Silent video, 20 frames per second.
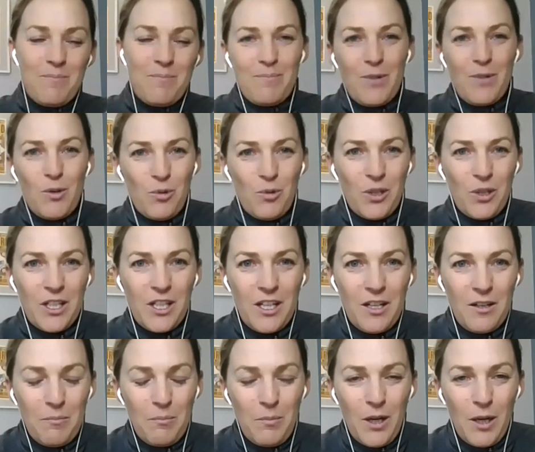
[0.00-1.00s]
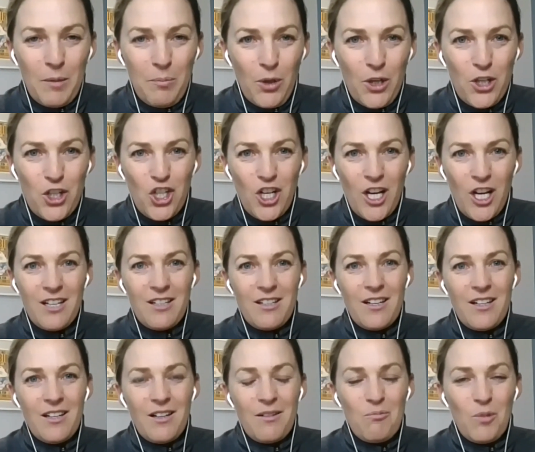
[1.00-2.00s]
I really appreciate,
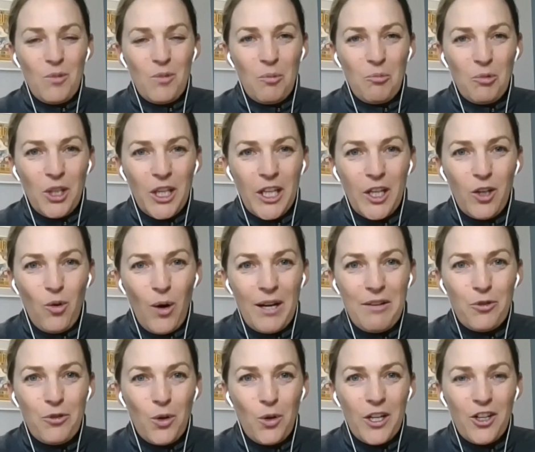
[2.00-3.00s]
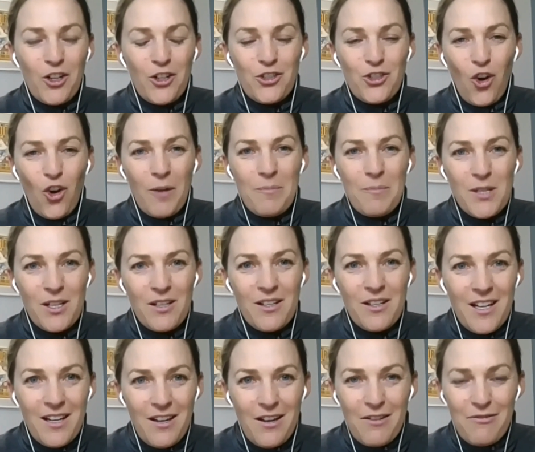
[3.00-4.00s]
and I'm really grateful. I know time's a
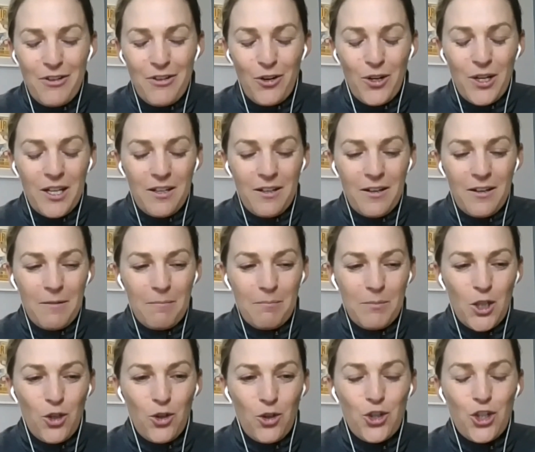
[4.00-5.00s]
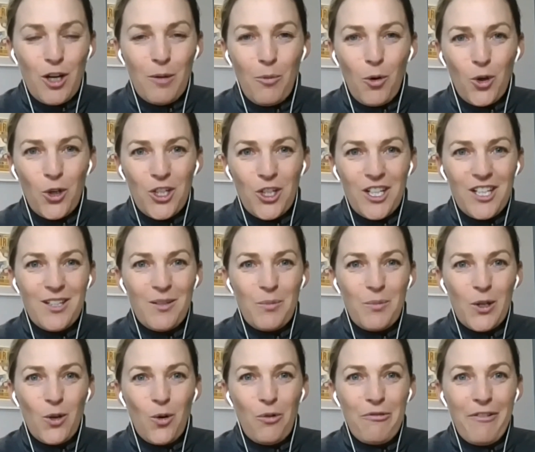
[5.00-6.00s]
very huge commodity that
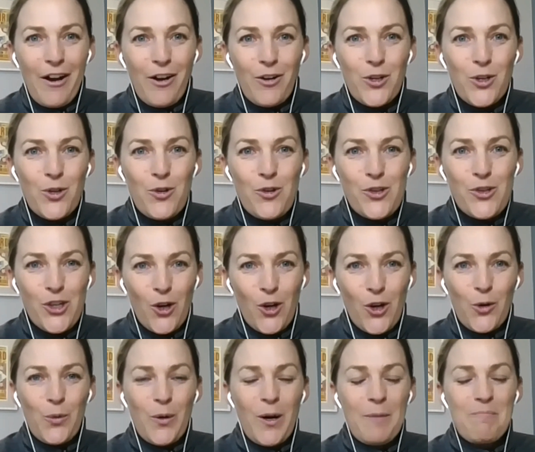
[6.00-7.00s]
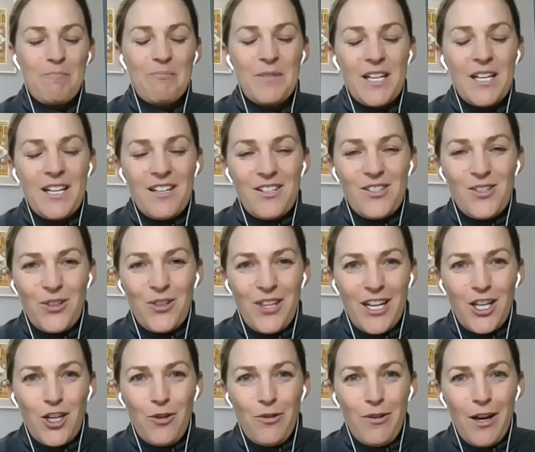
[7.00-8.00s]
we all value. So, so
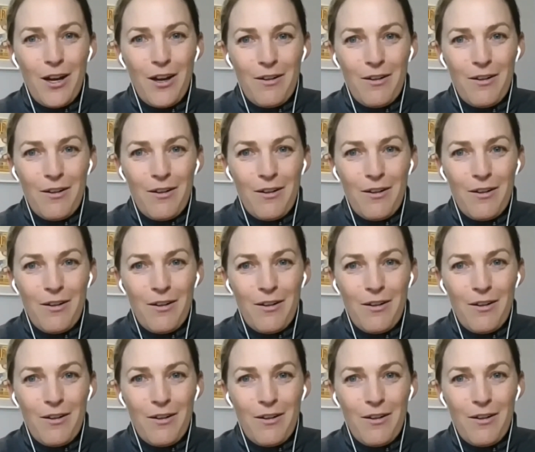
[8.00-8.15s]
thank you